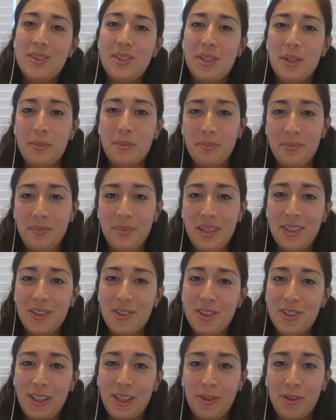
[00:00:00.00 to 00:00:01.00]
some
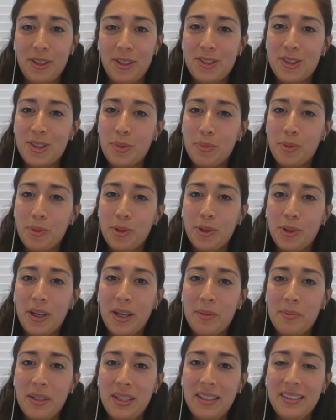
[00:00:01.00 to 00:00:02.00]
intergenerational
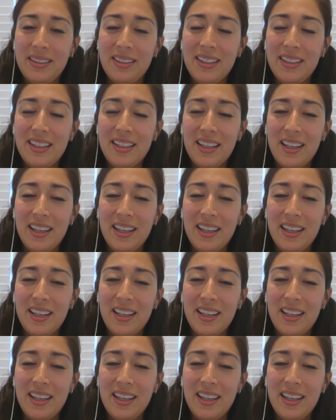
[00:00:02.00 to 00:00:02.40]
programming,